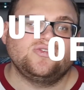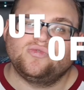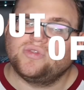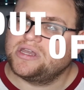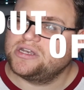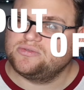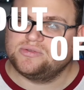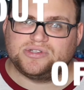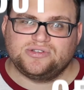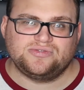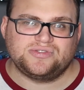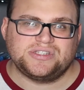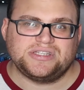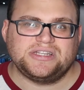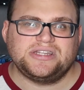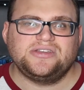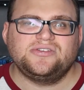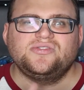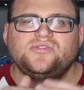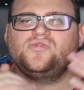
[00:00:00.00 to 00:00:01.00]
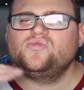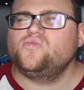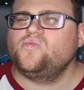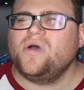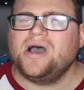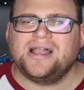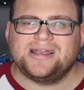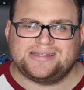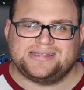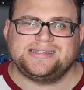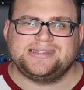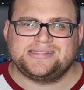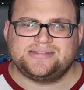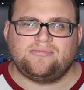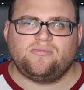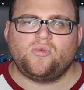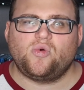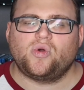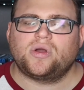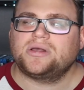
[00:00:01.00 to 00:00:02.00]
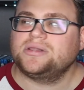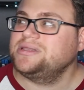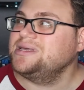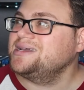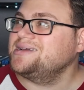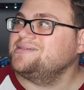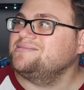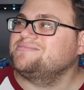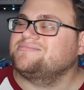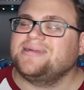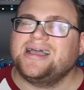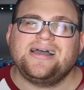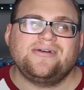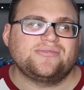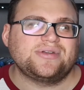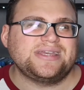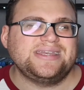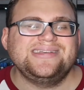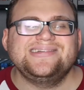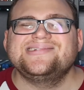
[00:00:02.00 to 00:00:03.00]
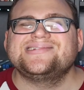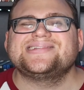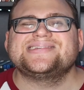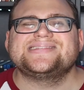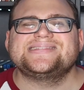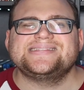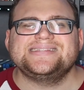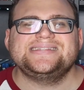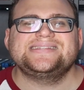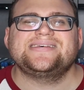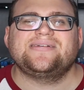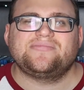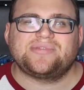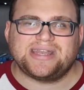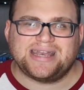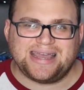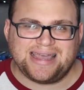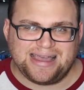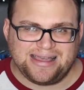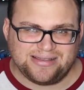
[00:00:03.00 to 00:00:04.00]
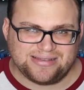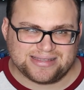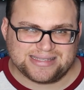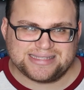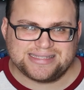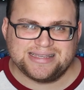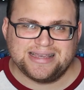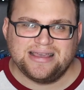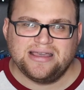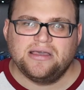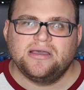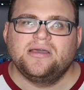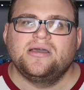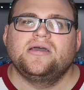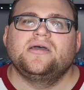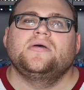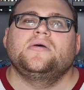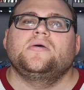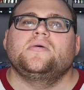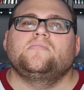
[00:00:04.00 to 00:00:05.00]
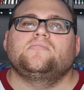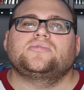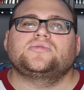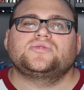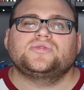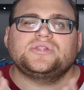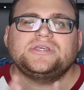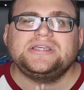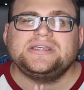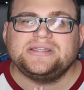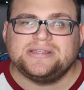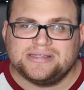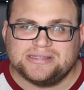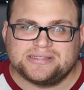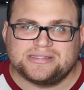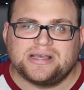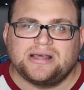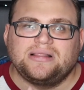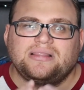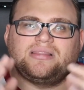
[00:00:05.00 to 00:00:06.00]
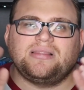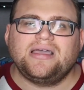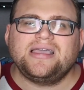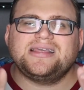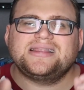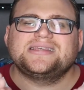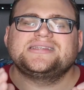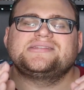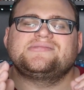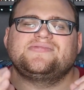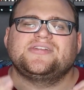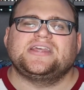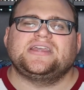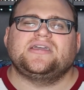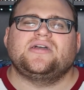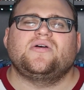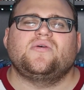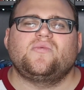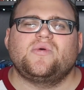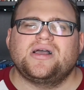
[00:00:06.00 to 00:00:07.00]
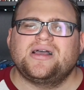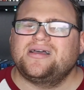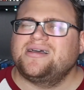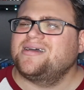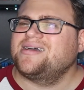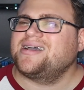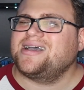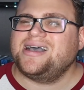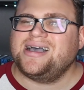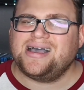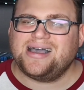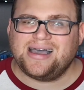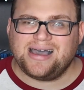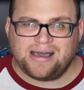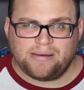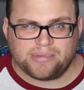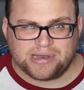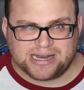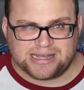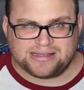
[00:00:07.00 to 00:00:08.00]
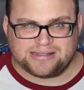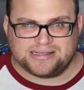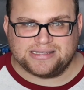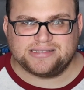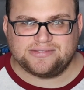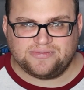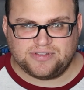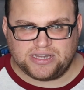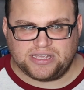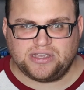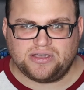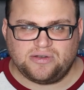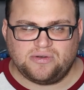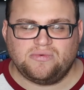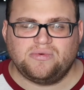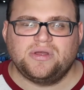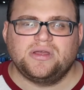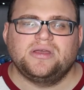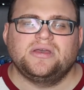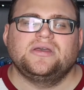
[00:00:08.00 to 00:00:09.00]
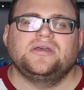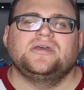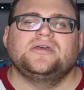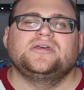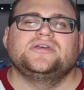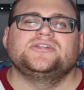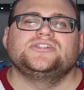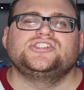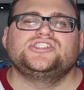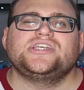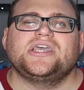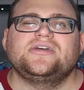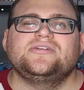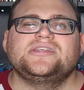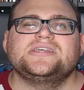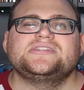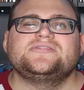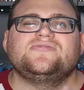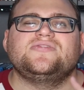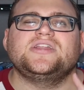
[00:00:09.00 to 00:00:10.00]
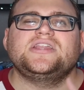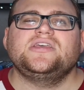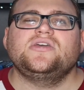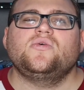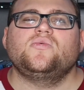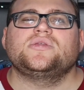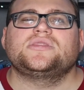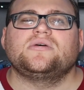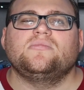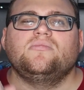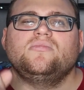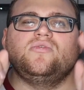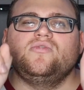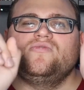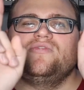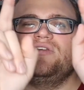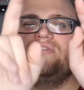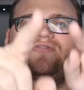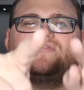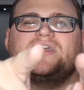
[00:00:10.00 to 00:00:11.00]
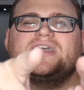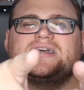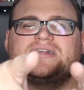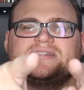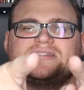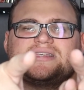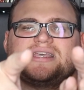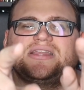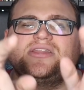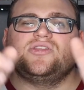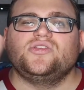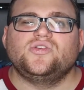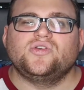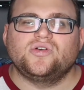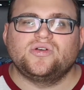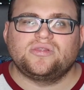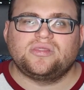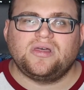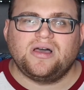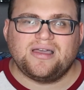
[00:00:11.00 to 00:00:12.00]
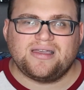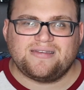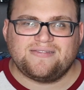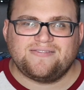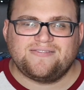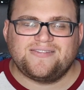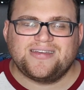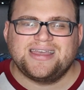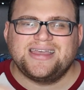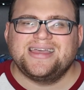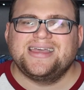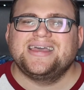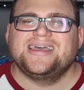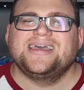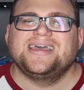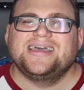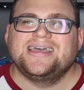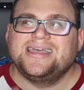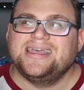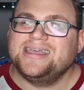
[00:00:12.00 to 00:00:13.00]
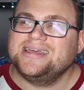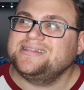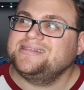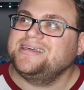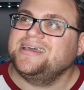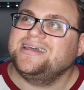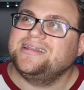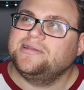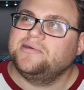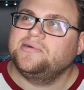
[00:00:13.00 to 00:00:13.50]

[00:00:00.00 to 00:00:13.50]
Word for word: you liked what you've seen here and you want to see some more, click around here to see something else. Please like this video, comment on this video, share this video with the movie fans in your life, hit that